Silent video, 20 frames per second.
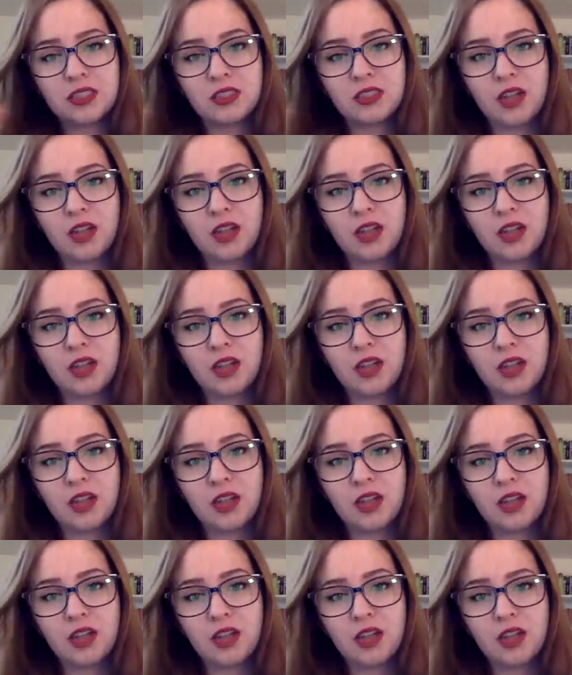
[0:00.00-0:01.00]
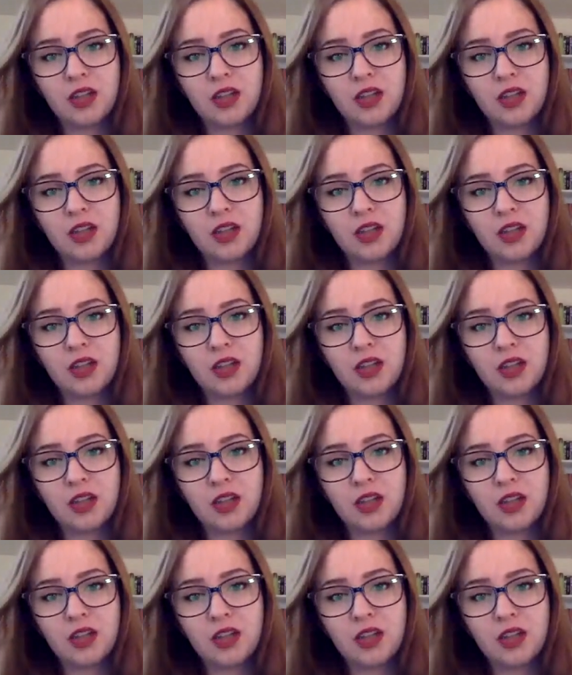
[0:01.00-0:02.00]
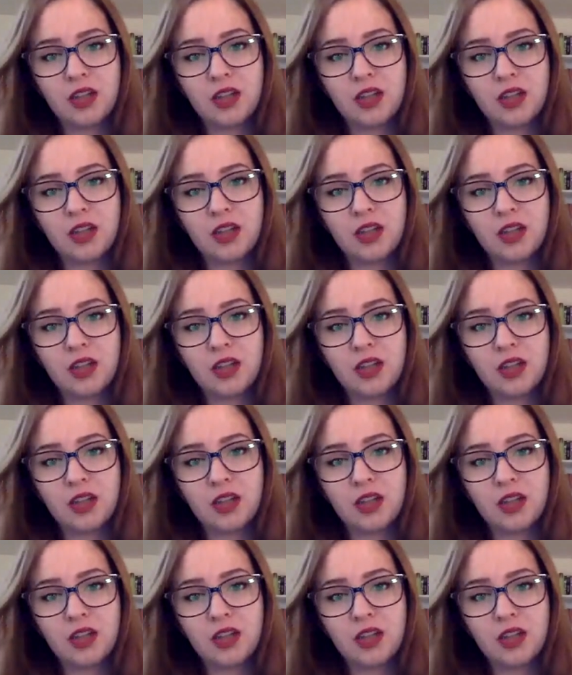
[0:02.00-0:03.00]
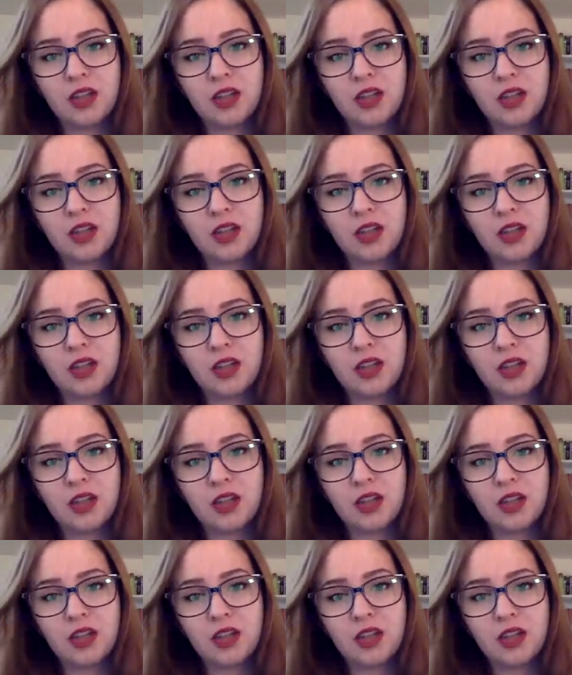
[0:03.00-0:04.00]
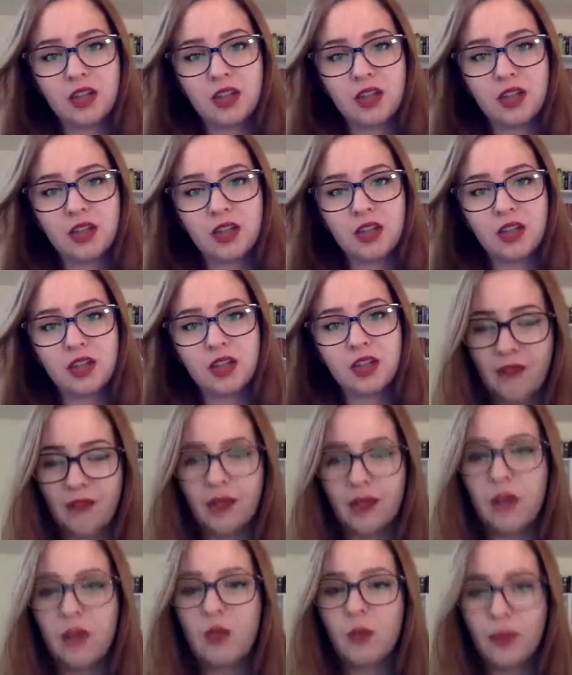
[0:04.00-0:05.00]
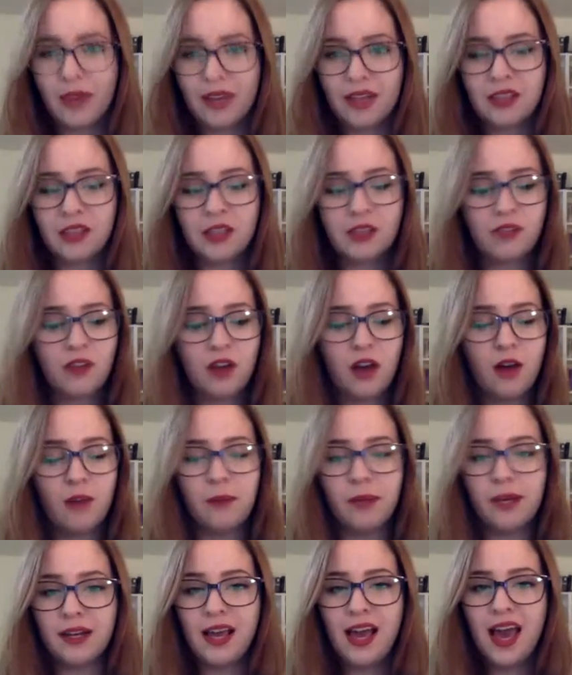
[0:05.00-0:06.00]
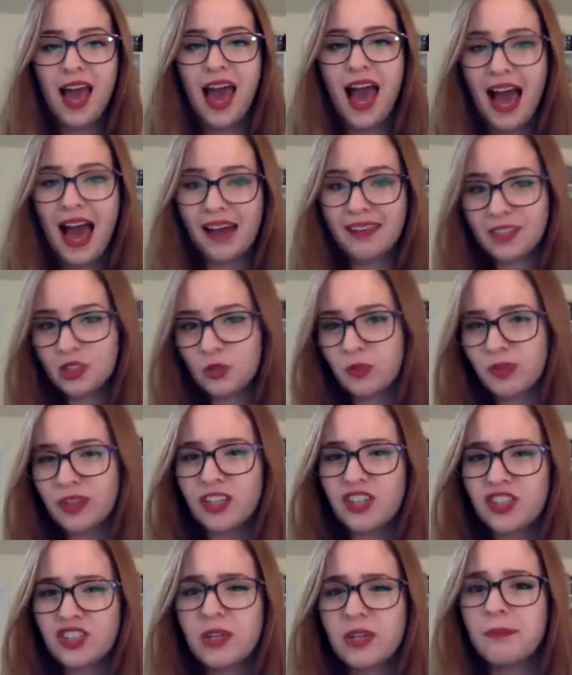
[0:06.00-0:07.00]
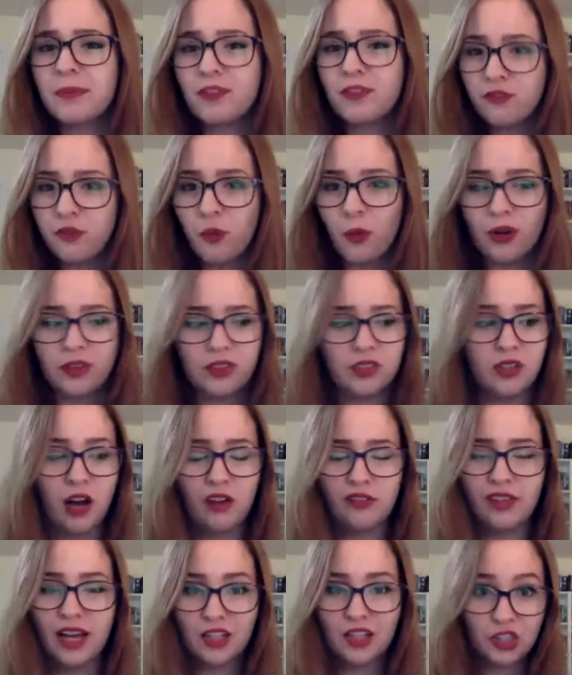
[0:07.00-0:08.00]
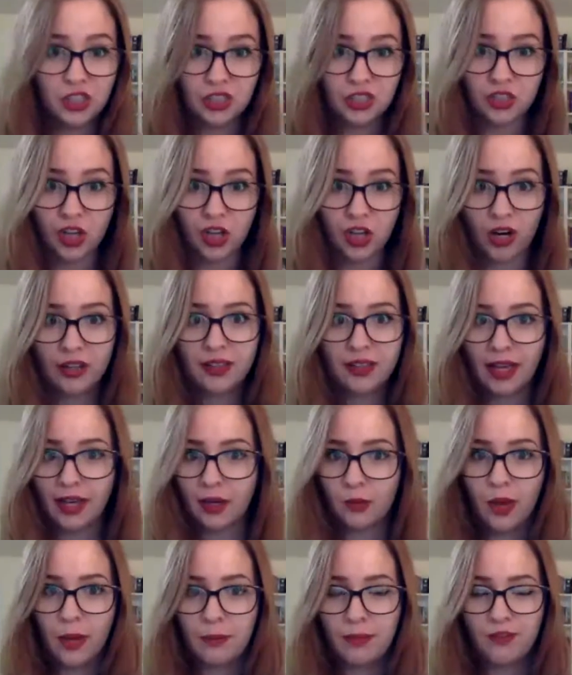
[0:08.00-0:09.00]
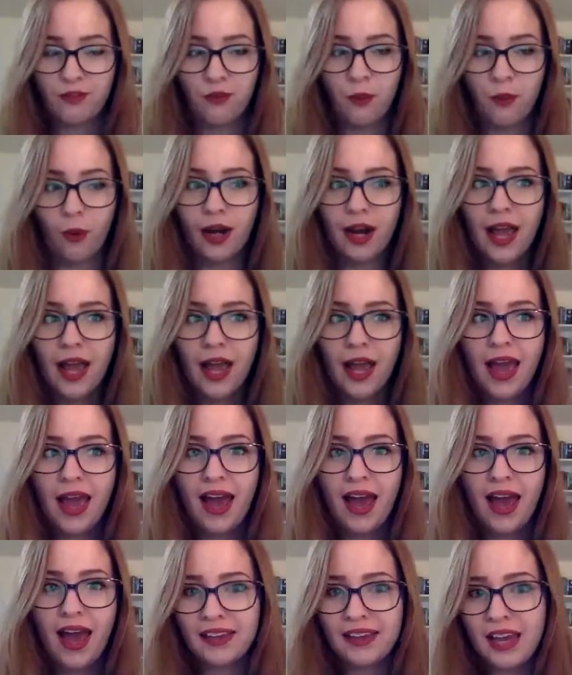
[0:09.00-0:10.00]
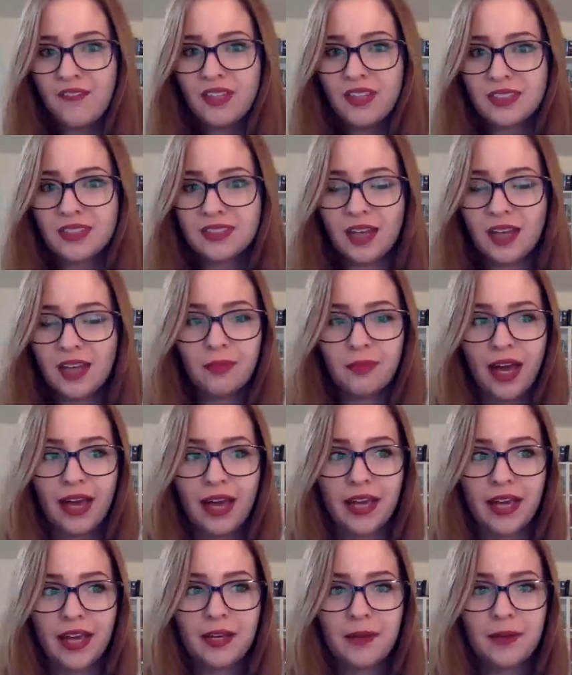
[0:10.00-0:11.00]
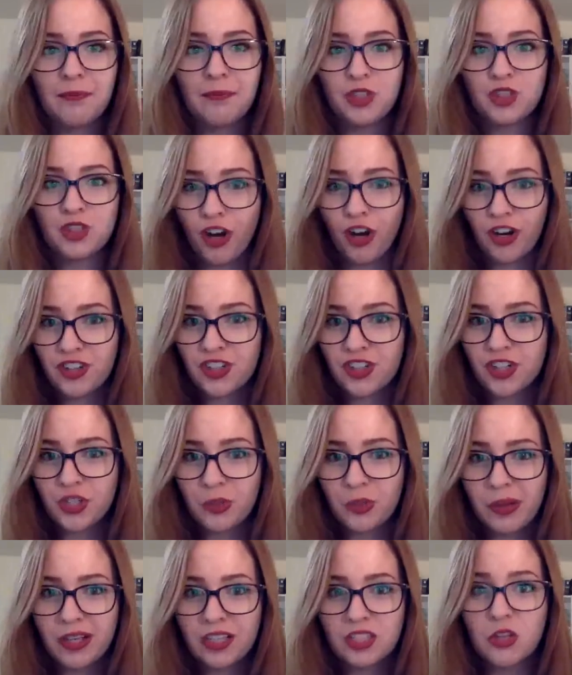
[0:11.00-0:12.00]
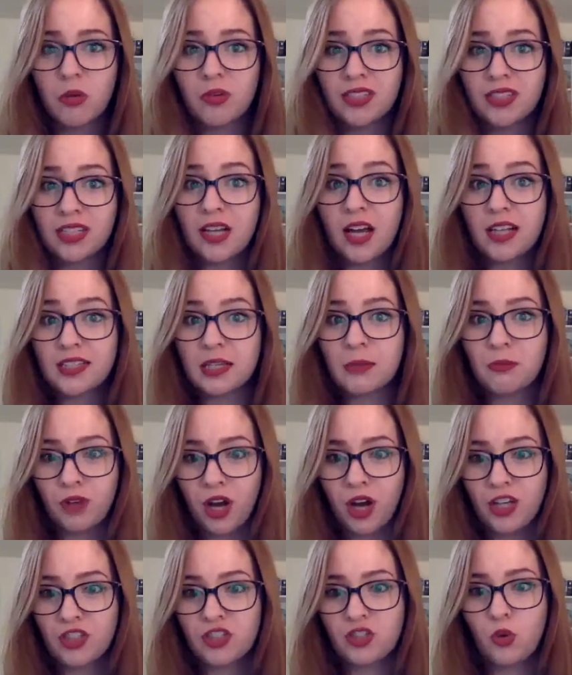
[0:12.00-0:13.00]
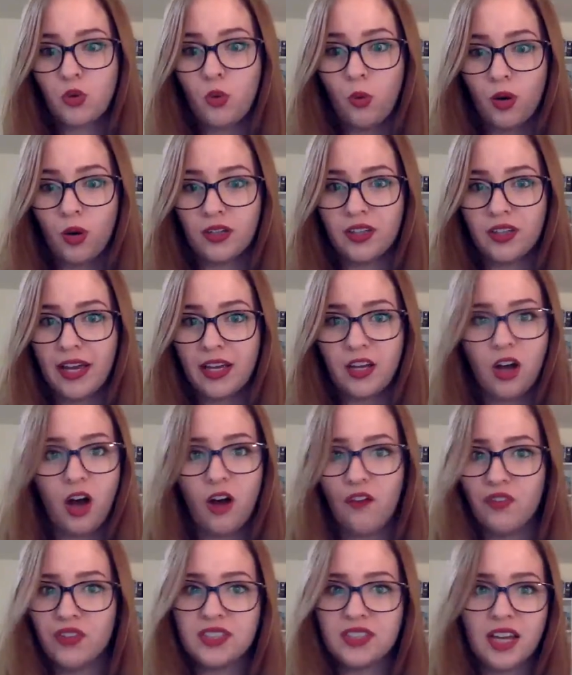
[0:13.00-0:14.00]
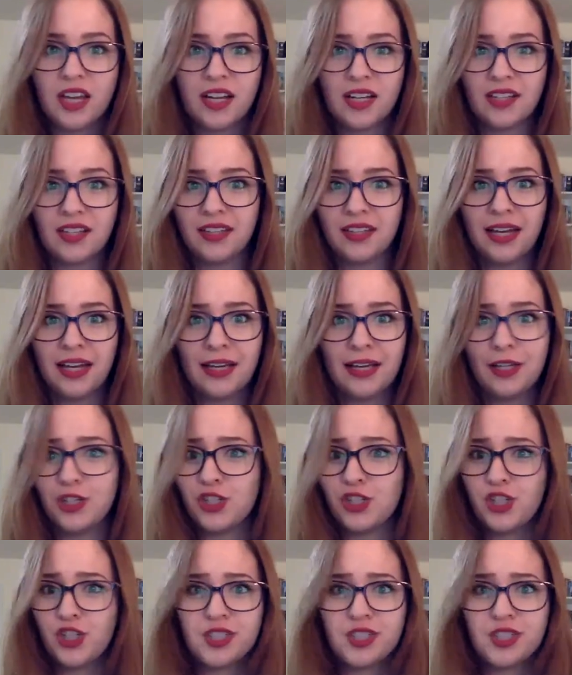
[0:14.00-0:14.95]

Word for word: in this novel could have been really rushed and forced, but the reason that they were actually not romantically involved, but had this relationship before the novel actually started, like way before, gave it some like structure to it, so it did not seem rushed or like all of a sudden like just